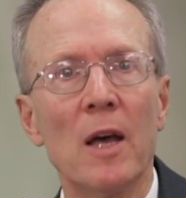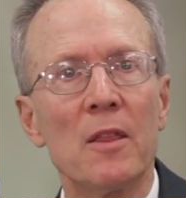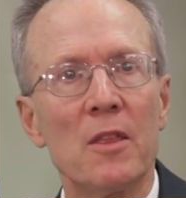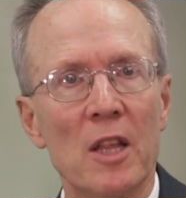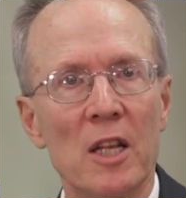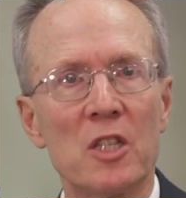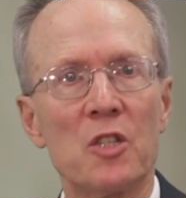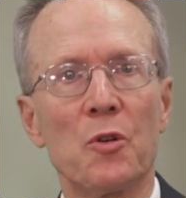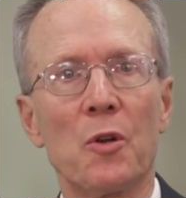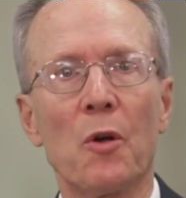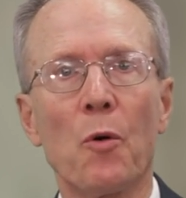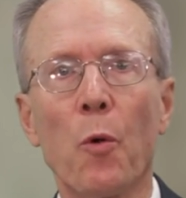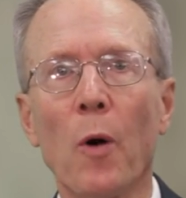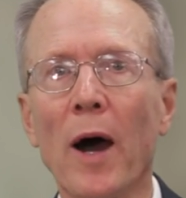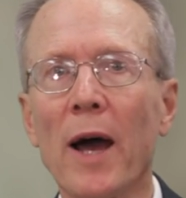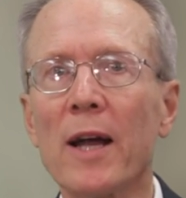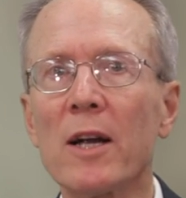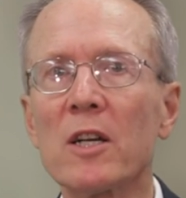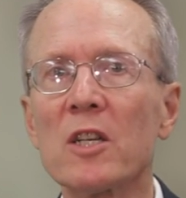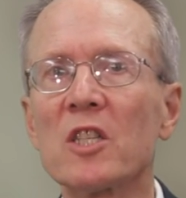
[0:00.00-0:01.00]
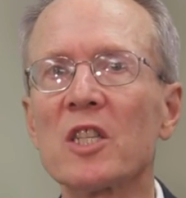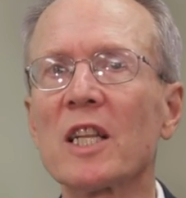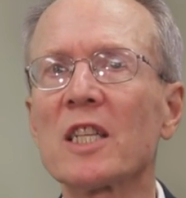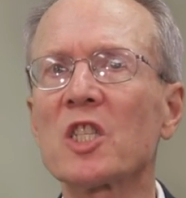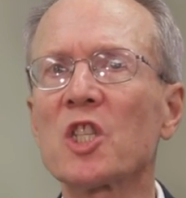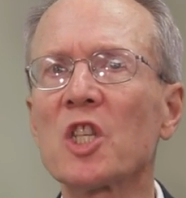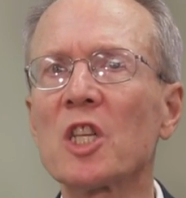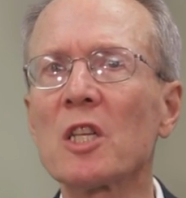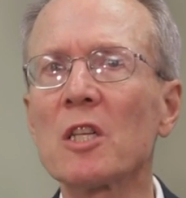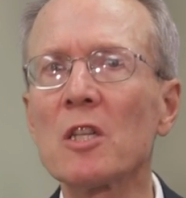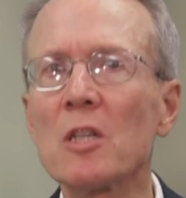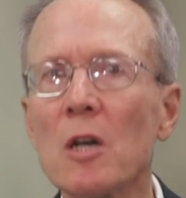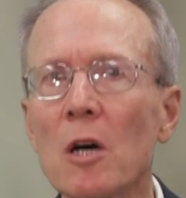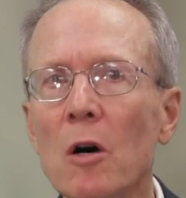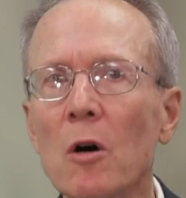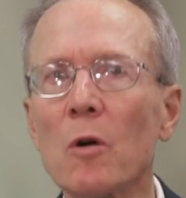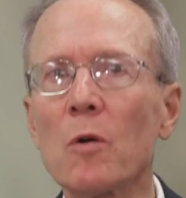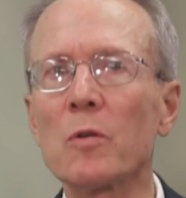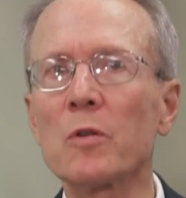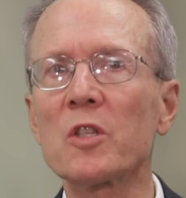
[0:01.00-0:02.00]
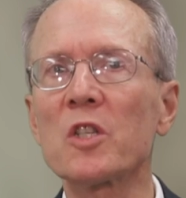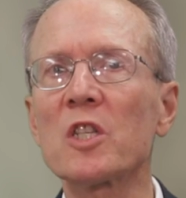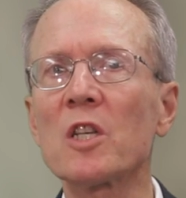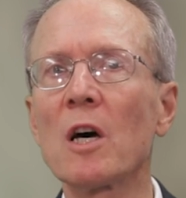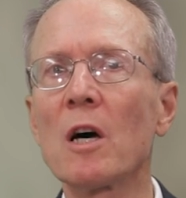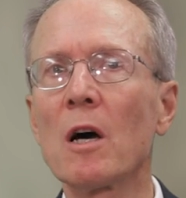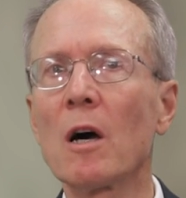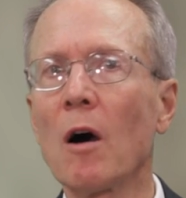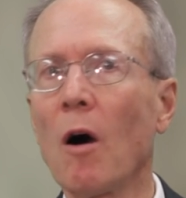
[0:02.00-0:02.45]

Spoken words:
This requires that she knows